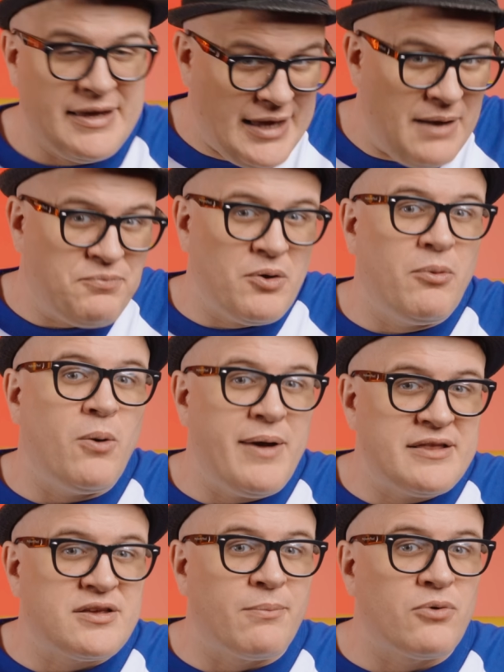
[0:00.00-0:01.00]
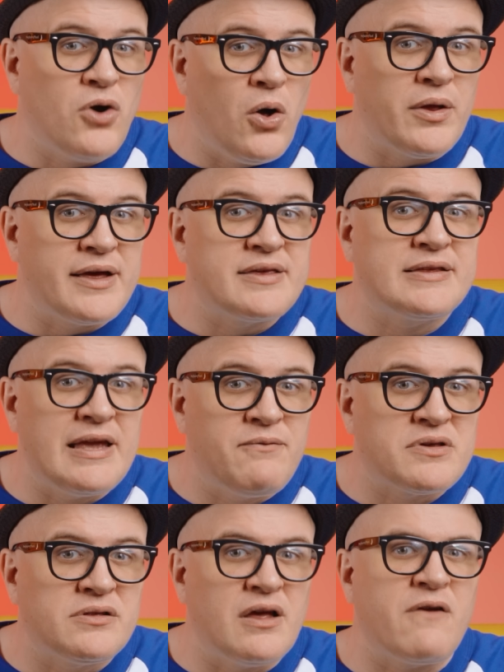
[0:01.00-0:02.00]
keep the momentum rolling, Steve
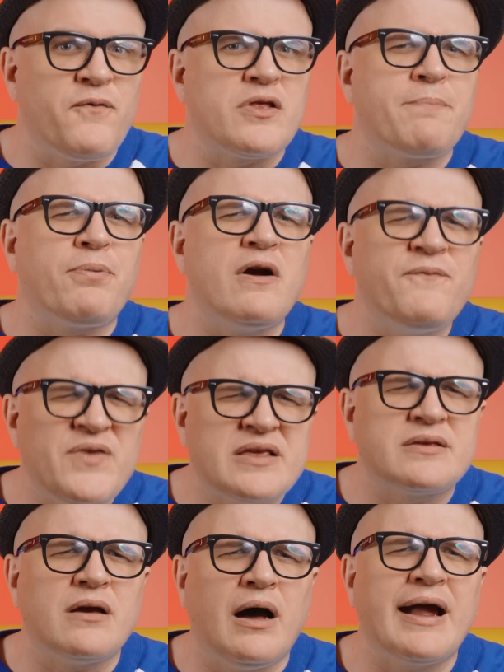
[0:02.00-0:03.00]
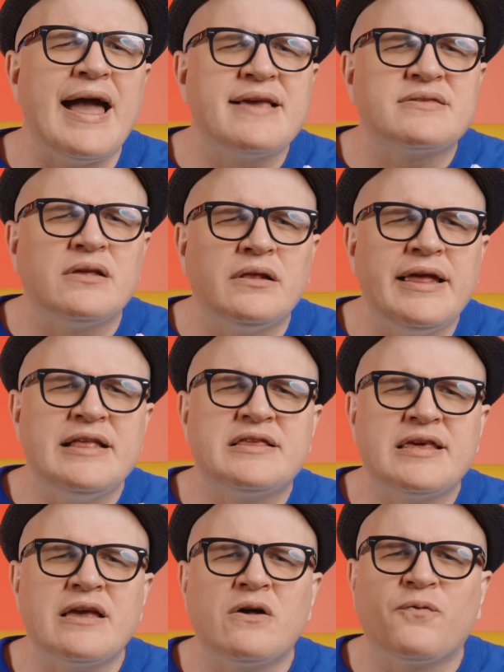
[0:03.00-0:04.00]
was looking for the perfect song as the lead
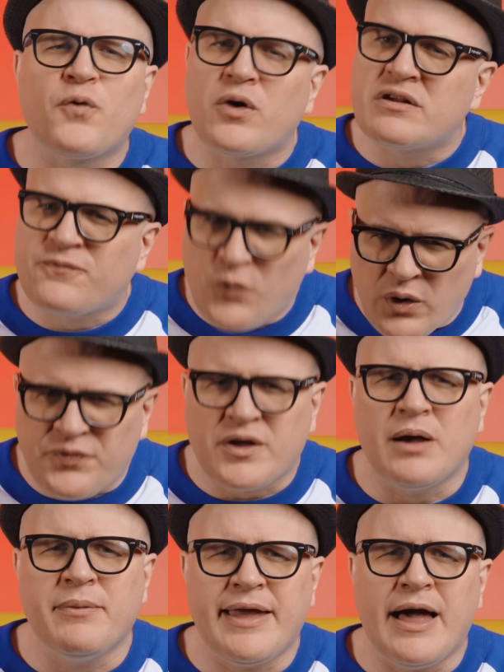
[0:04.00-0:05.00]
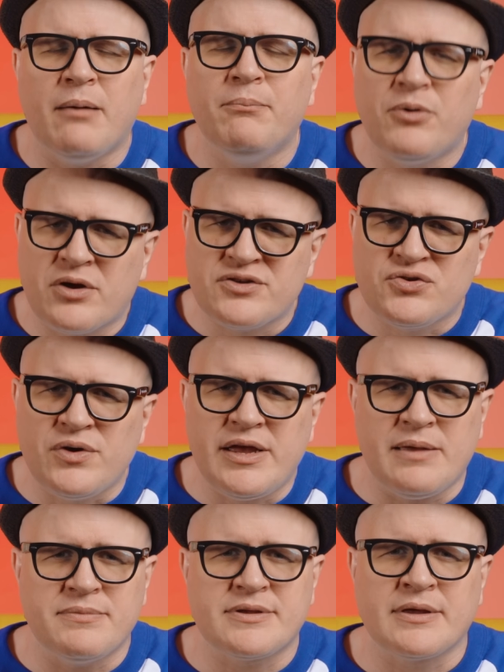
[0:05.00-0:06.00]
single for his forthcoming album, Book of
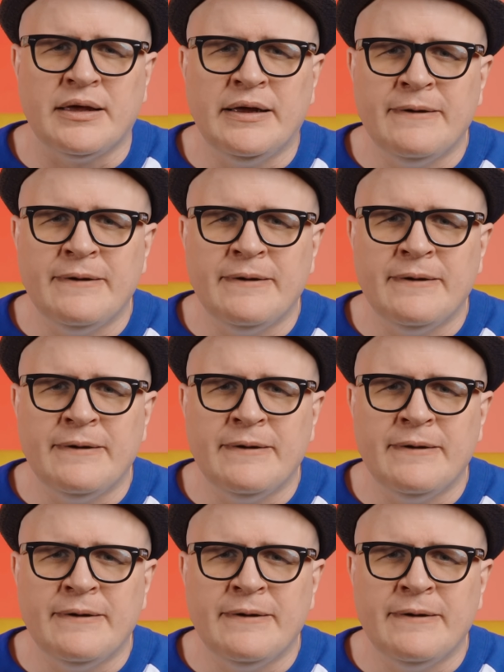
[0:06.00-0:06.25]
Dreams.